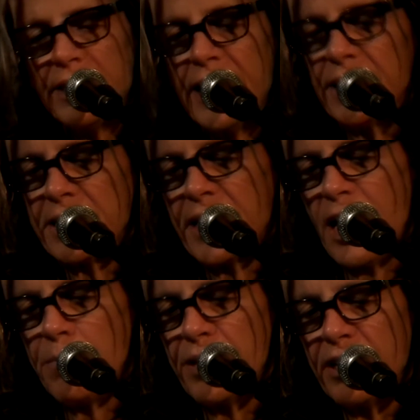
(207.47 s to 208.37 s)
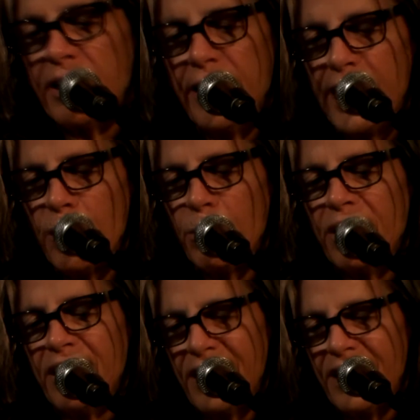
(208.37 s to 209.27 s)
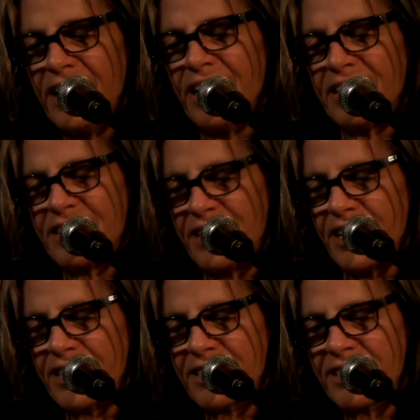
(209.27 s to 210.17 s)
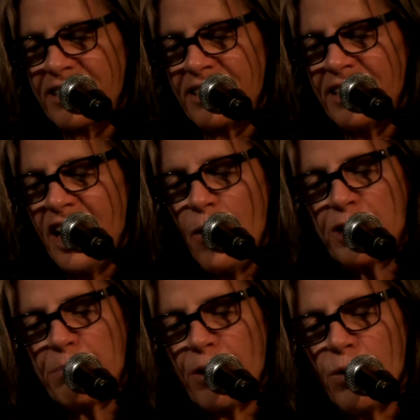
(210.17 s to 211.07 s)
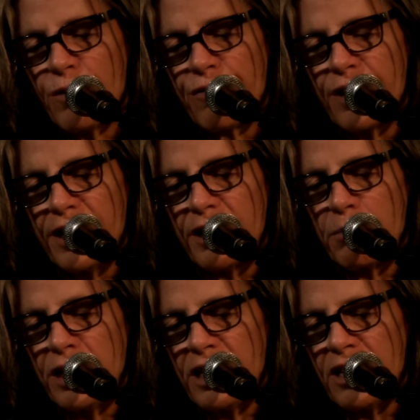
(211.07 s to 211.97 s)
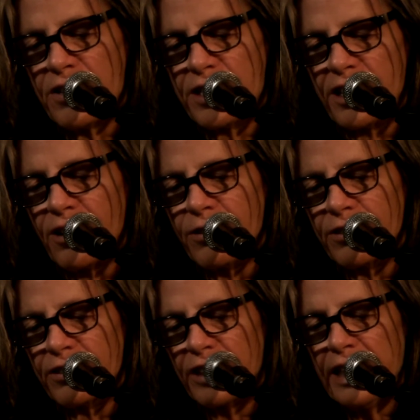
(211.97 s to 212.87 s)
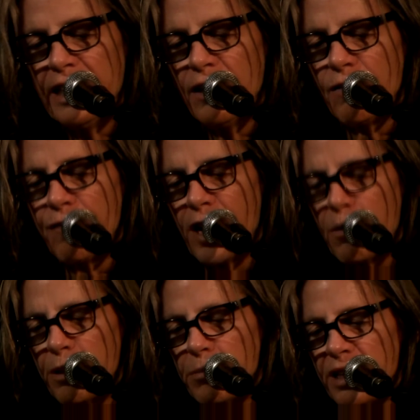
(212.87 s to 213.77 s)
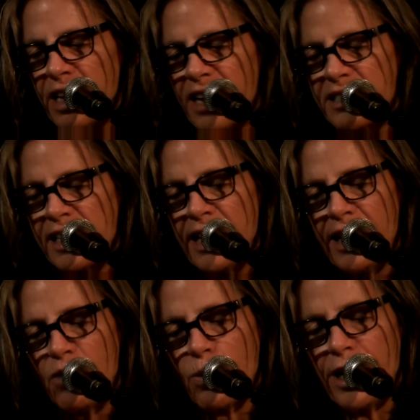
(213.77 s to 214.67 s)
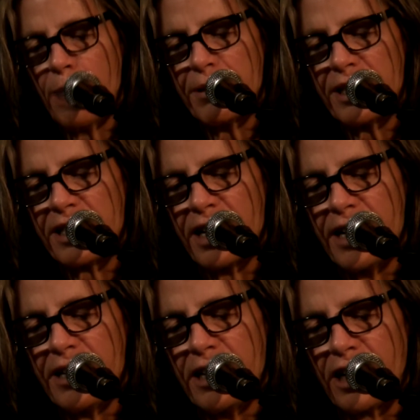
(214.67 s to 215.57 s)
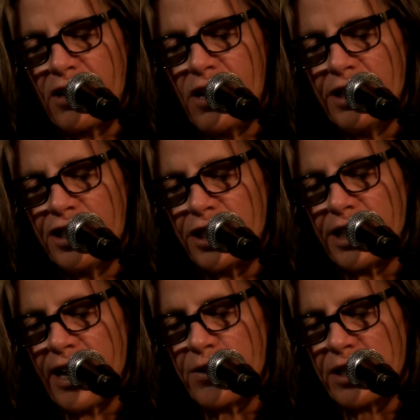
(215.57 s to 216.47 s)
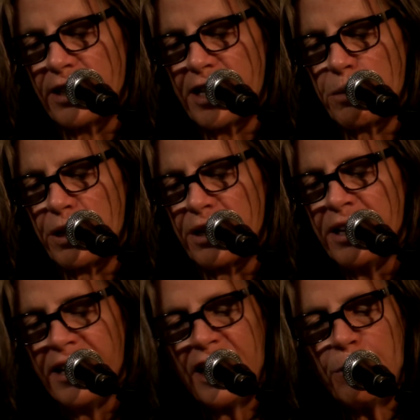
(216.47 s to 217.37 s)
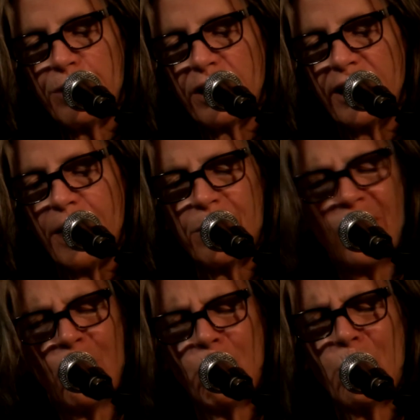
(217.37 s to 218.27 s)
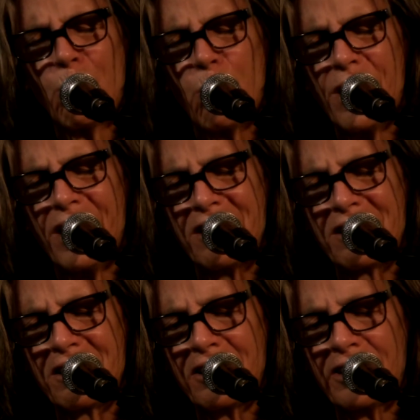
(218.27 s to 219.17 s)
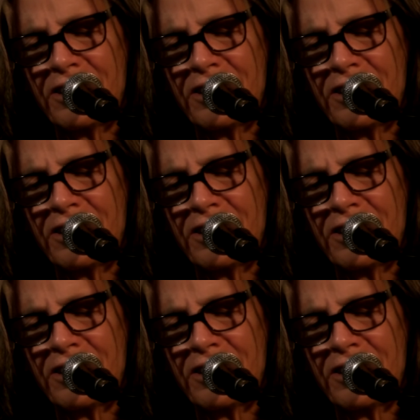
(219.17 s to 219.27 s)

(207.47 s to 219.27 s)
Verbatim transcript: Take the time that him and I had sex. It was a poet friend many years ago. He didn't fuck me, but he had his hand way up inside, and acknowledging that I was a lesbian, he proclaimed, What a waste.